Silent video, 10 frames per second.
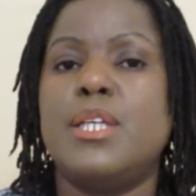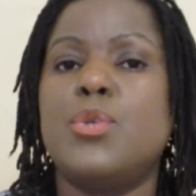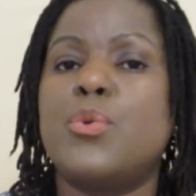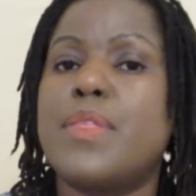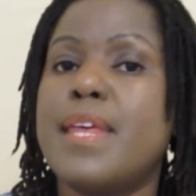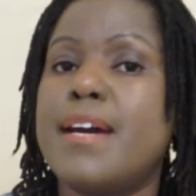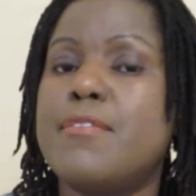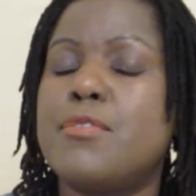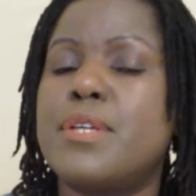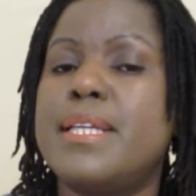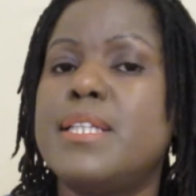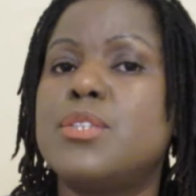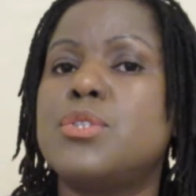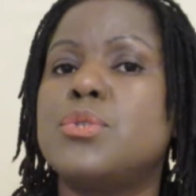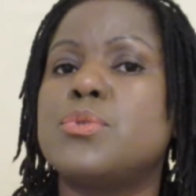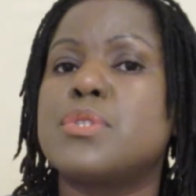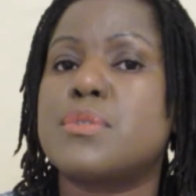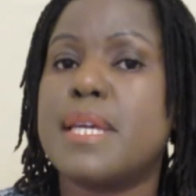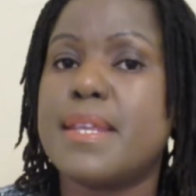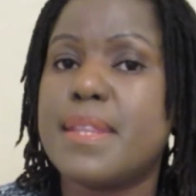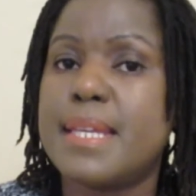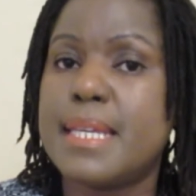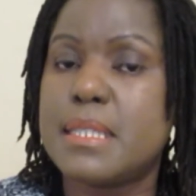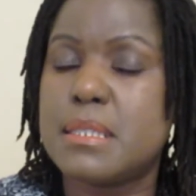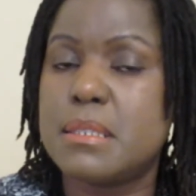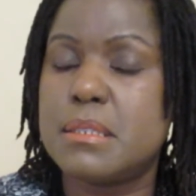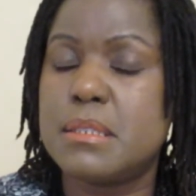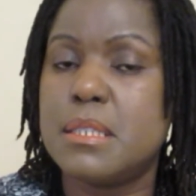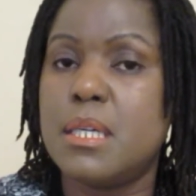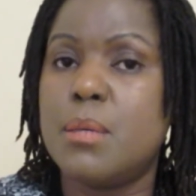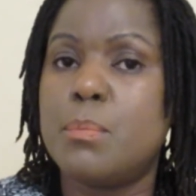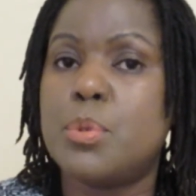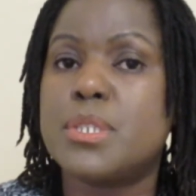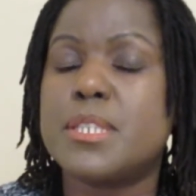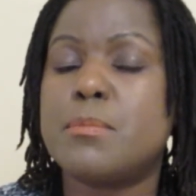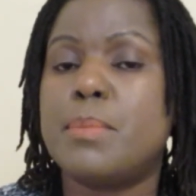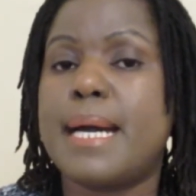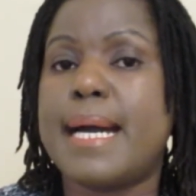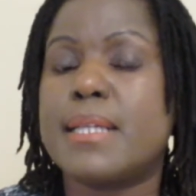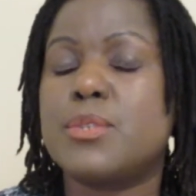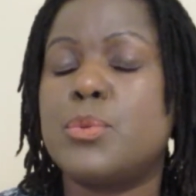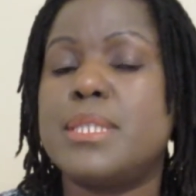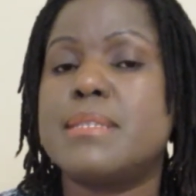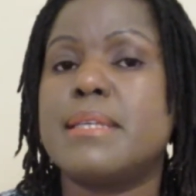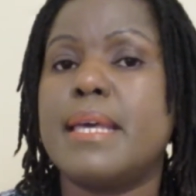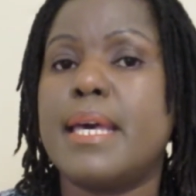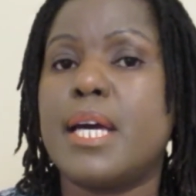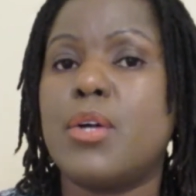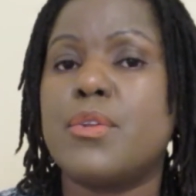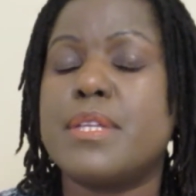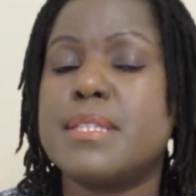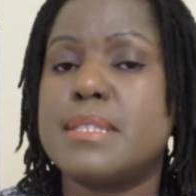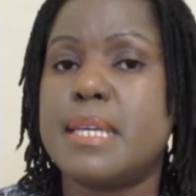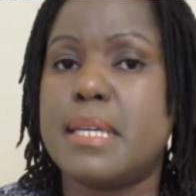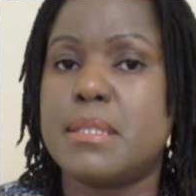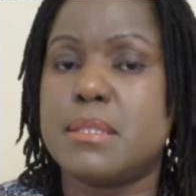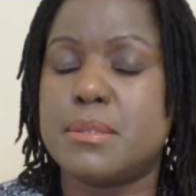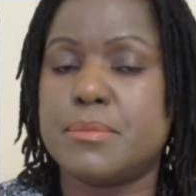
You therefore need to strengthen it, put it back to its healthy state.